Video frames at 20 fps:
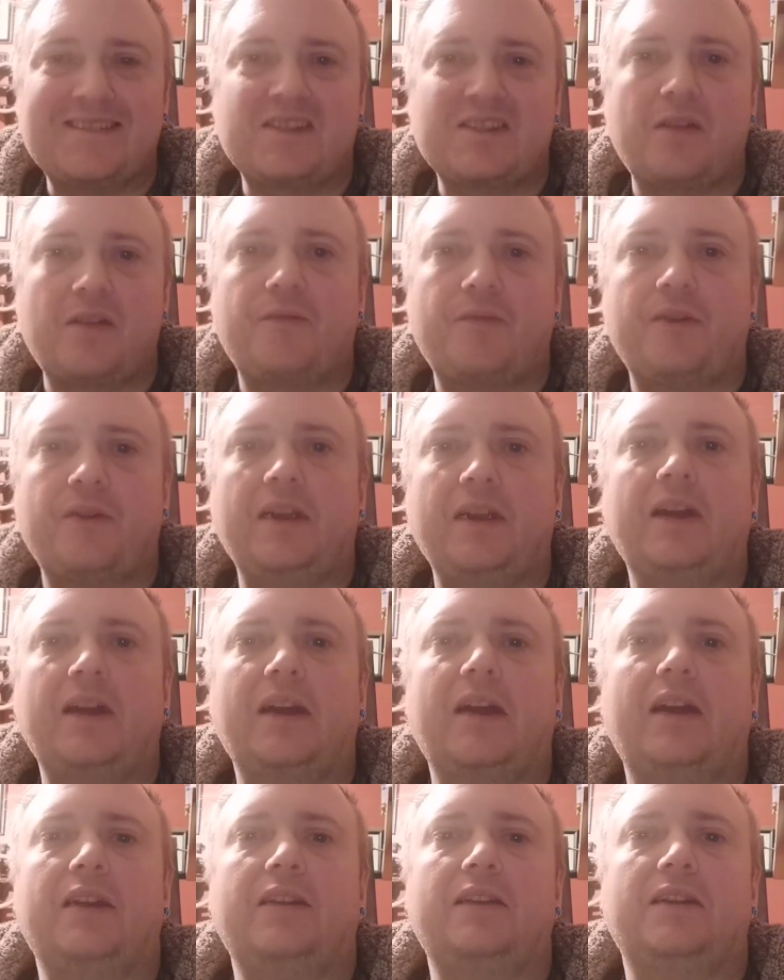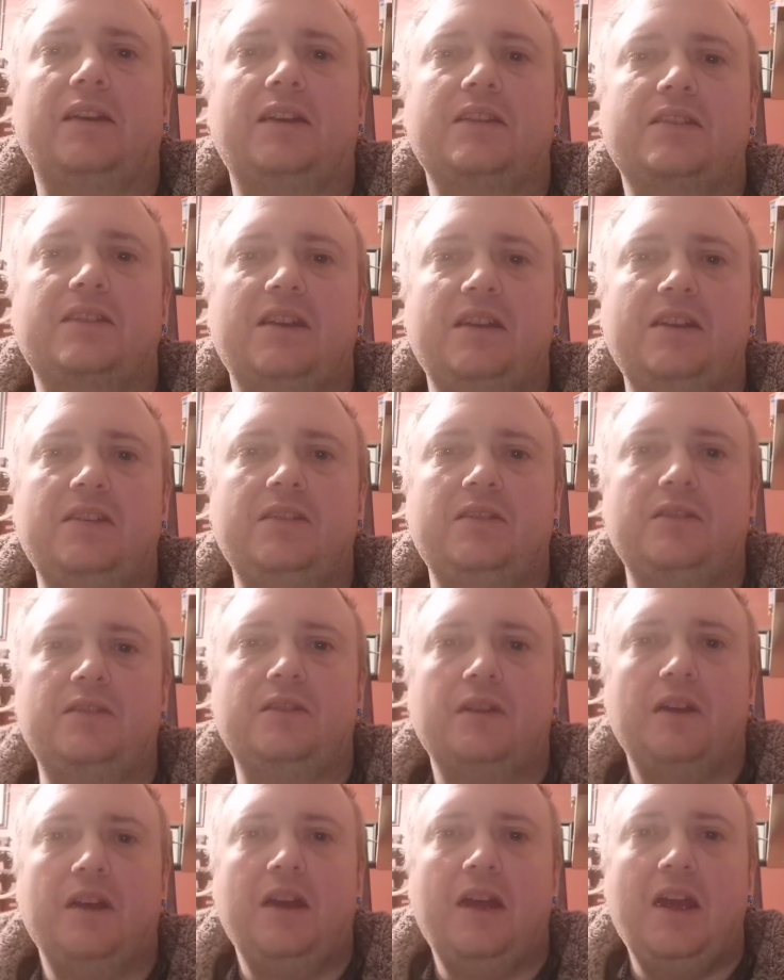suffering and has
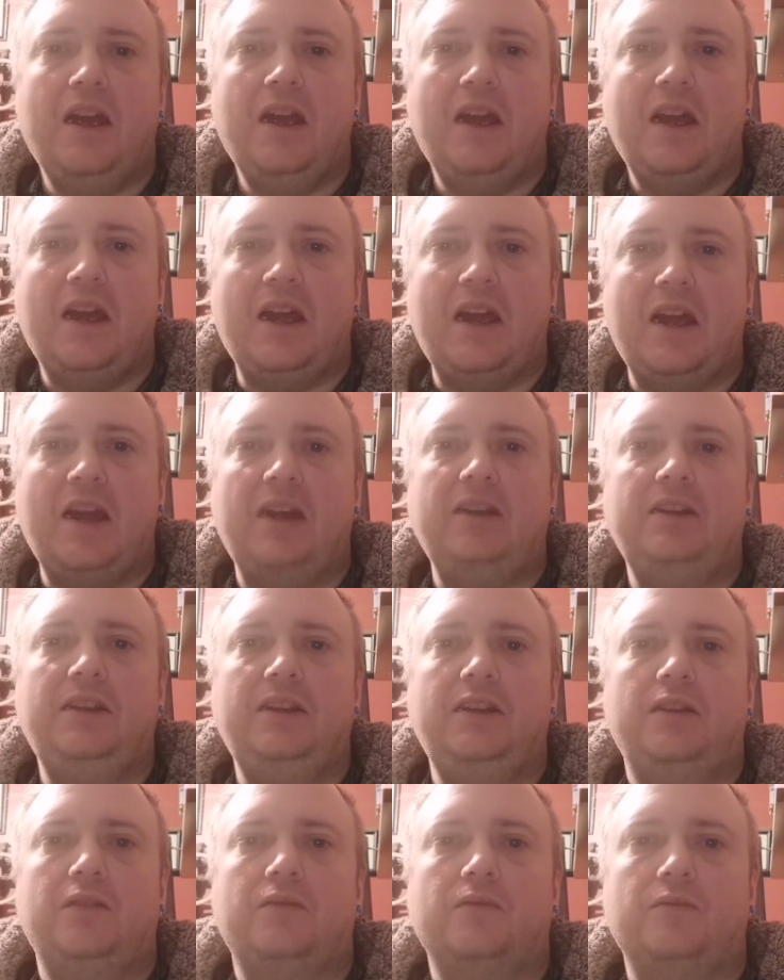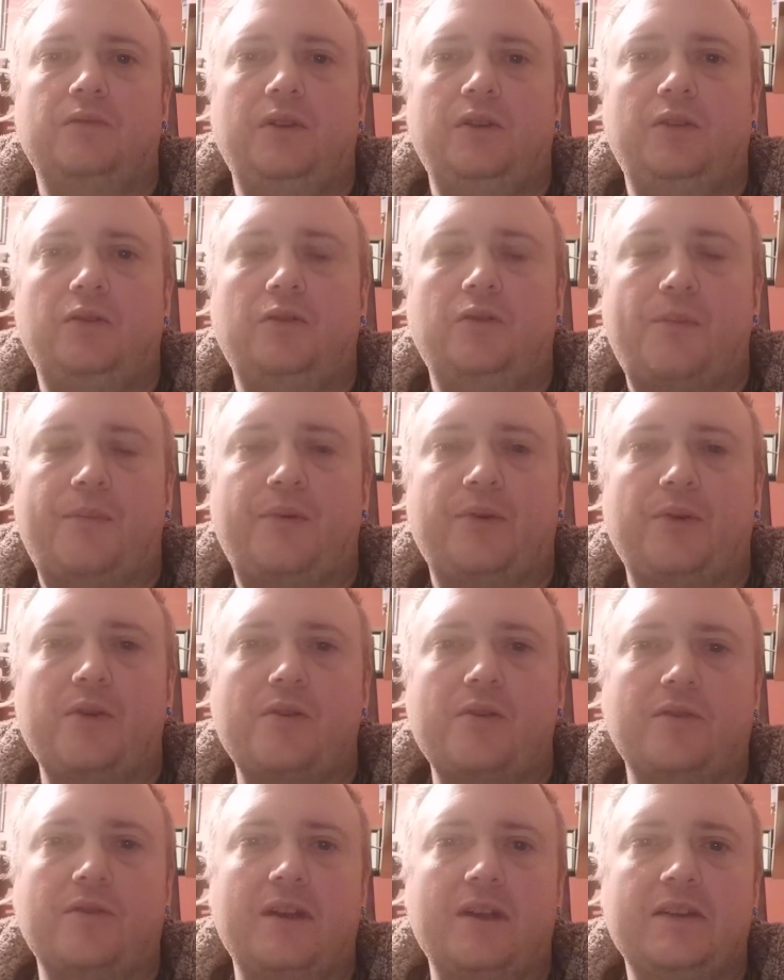hindered any real
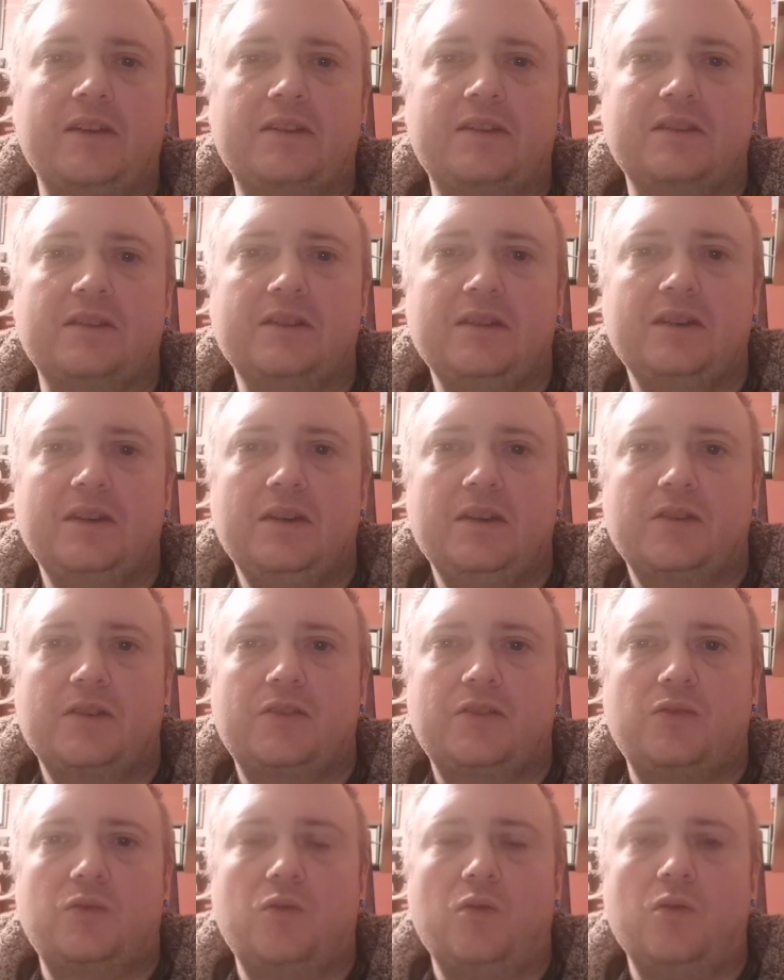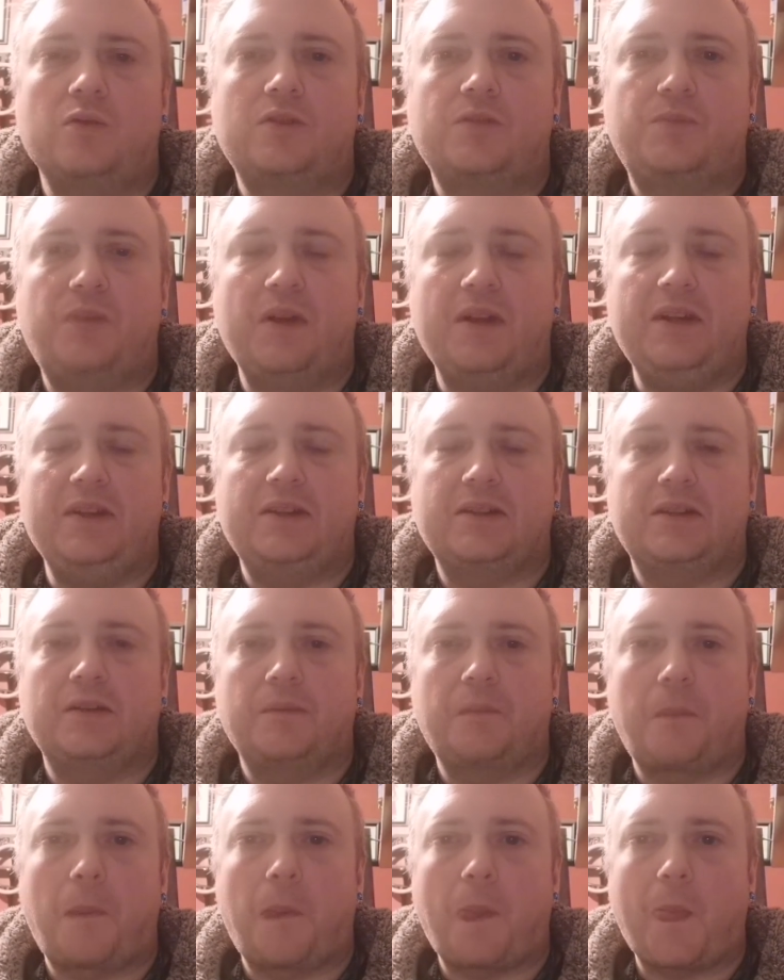progress towards
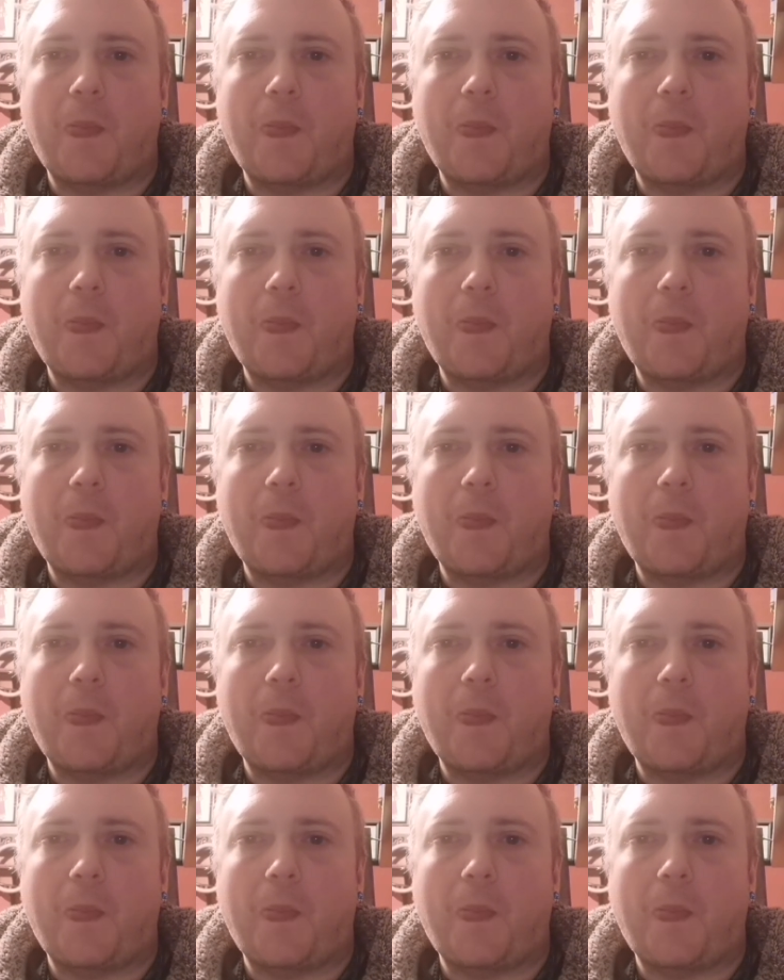peace.